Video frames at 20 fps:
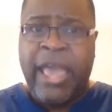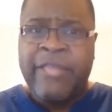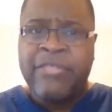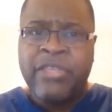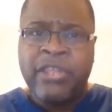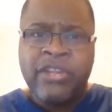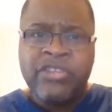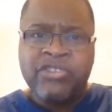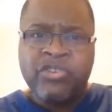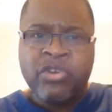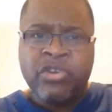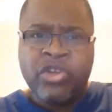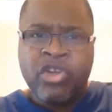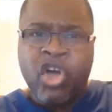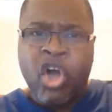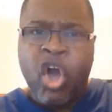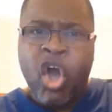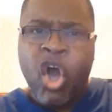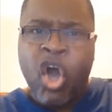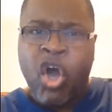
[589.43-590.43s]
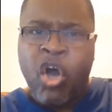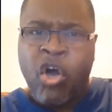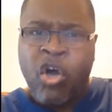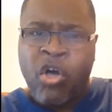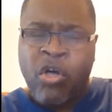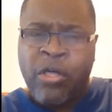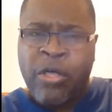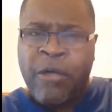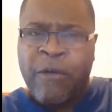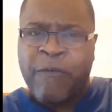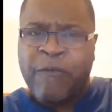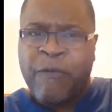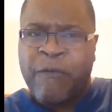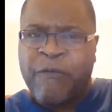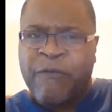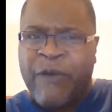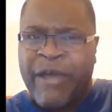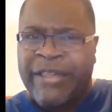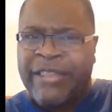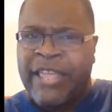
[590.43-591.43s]
And then he's going to call for
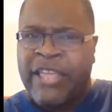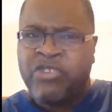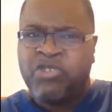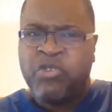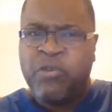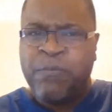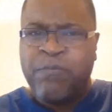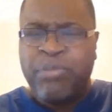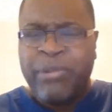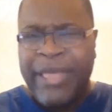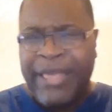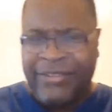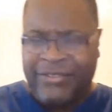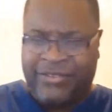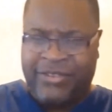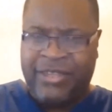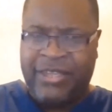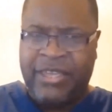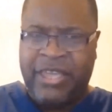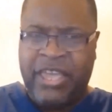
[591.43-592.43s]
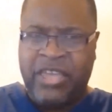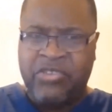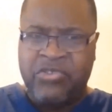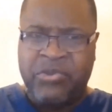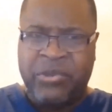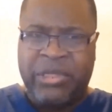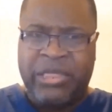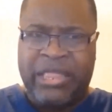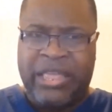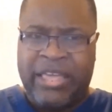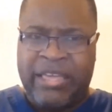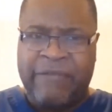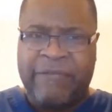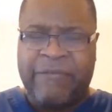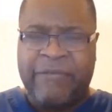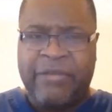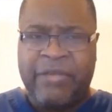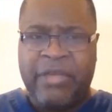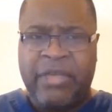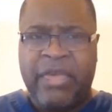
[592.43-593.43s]
financial blessing in your life
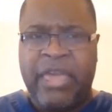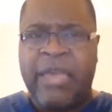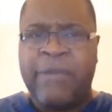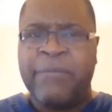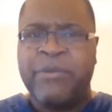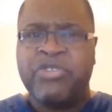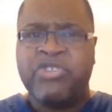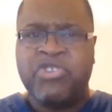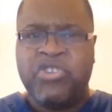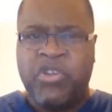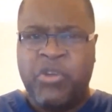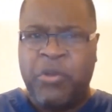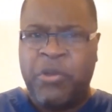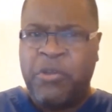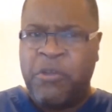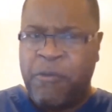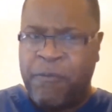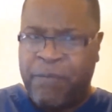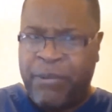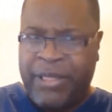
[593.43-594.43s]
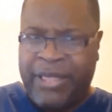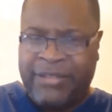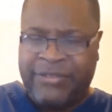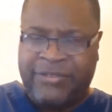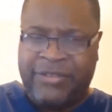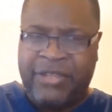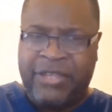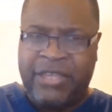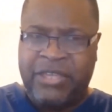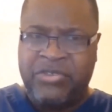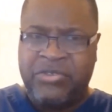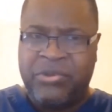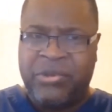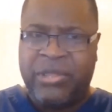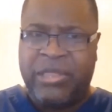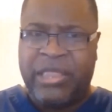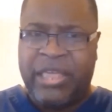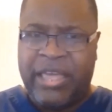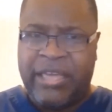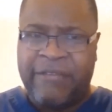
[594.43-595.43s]
and material blessing in
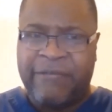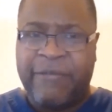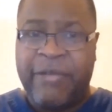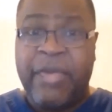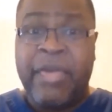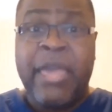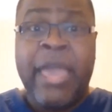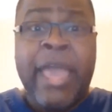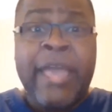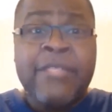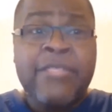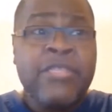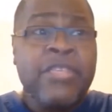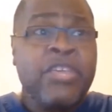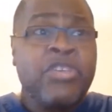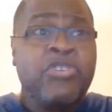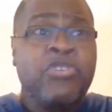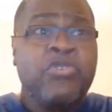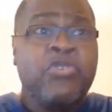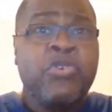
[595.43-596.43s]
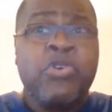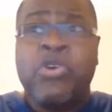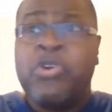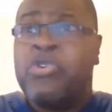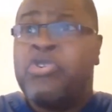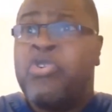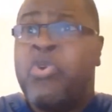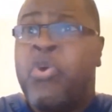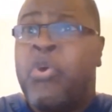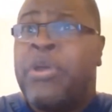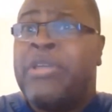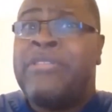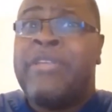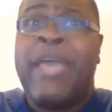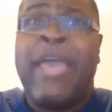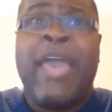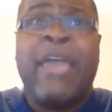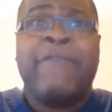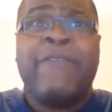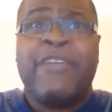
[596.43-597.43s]
your life. And then you're going to
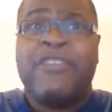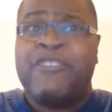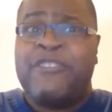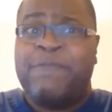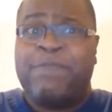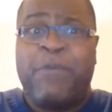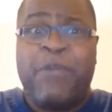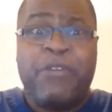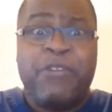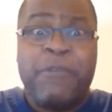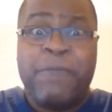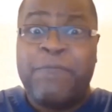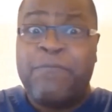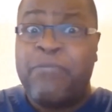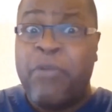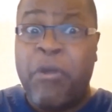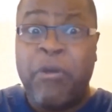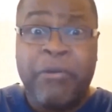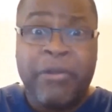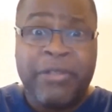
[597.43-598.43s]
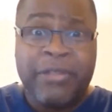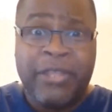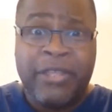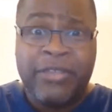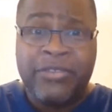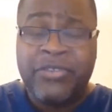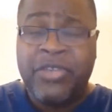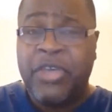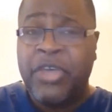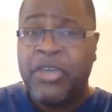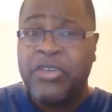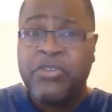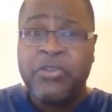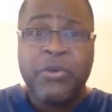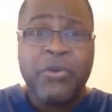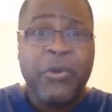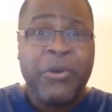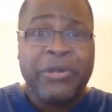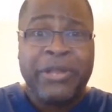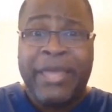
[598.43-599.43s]
have a spirit of brokenness.
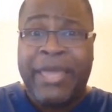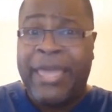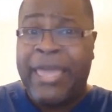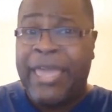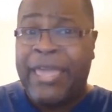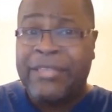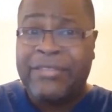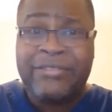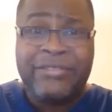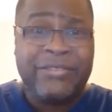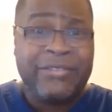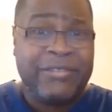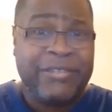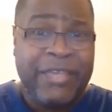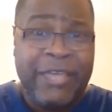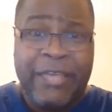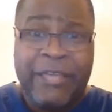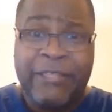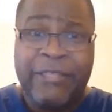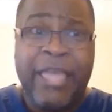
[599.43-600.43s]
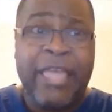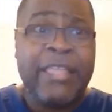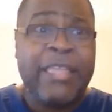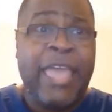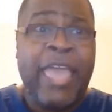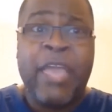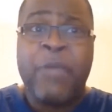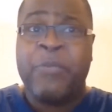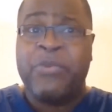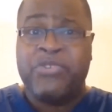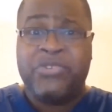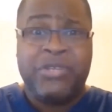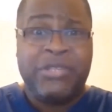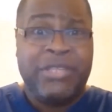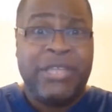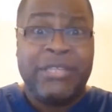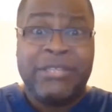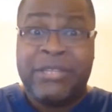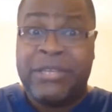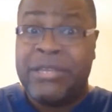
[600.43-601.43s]
You're going to hate sin and hate what you
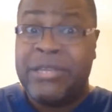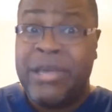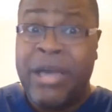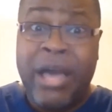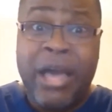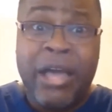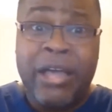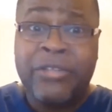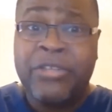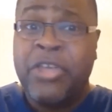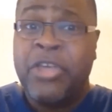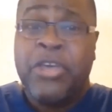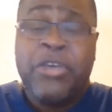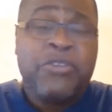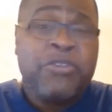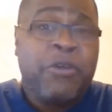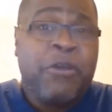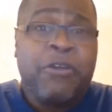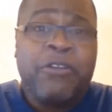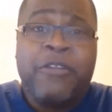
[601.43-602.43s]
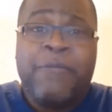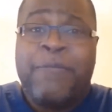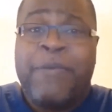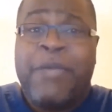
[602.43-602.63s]
did to God. You're going